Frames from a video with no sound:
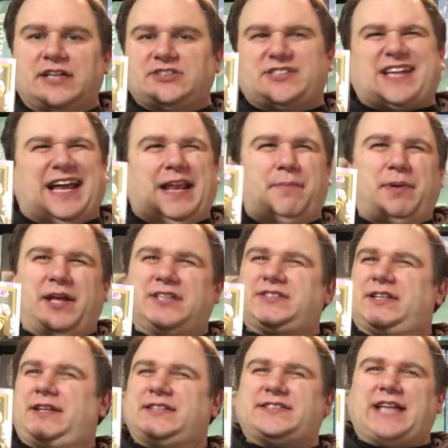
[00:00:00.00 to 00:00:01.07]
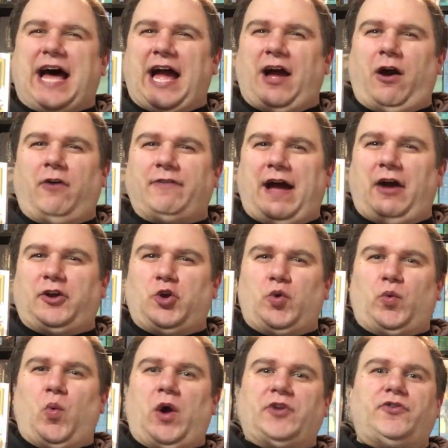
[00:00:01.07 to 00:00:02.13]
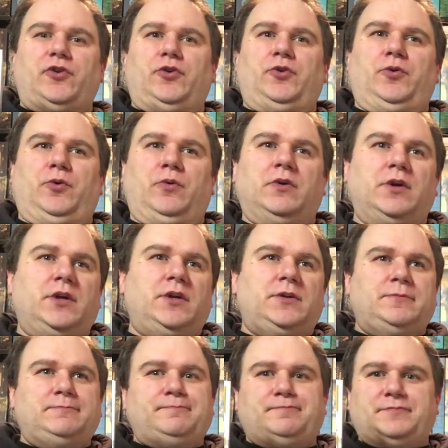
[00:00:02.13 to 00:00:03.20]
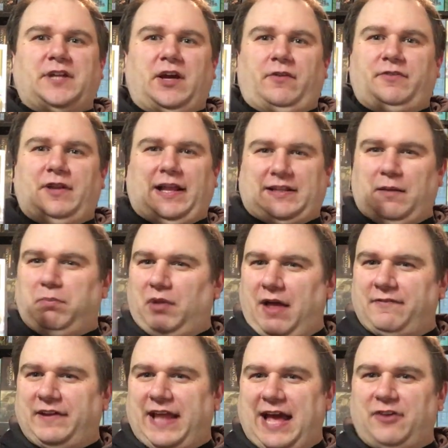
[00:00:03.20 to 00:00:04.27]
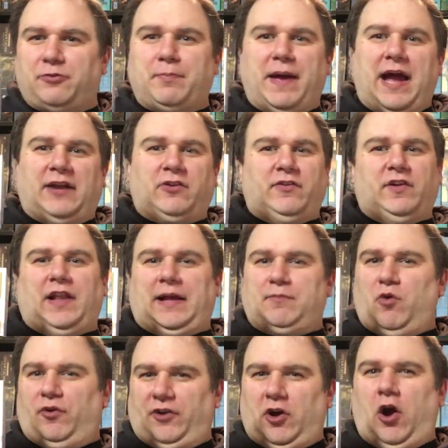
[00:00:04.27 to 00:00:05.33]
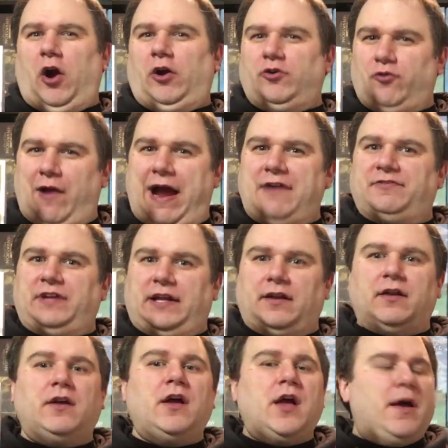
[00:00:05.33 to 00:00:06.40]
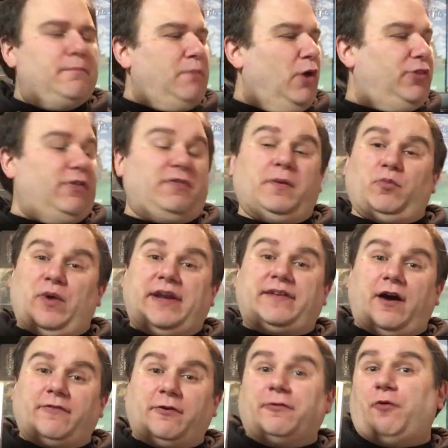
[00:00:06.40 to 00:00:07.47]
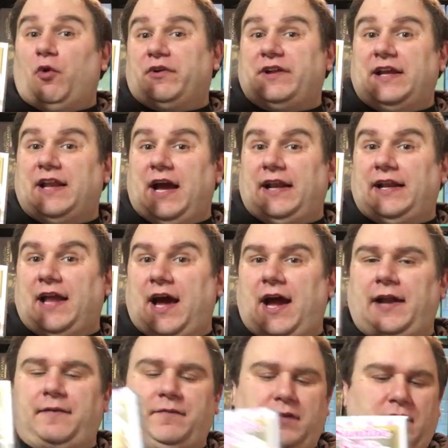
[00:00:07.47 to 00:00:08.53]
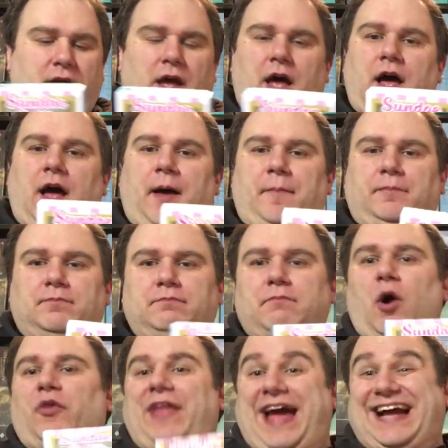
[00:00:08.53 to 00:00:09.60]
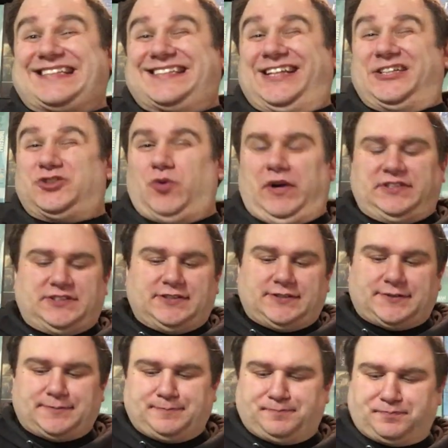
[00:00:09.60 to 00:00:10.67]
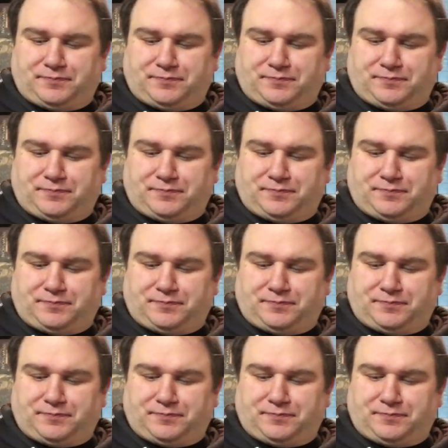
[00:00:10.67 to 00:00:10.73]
Just kind of depends on the style of how you would want to, if you like the bluffing aspect or you like more of the card drafting. Both of them retail for $14.99. Both excellent choices.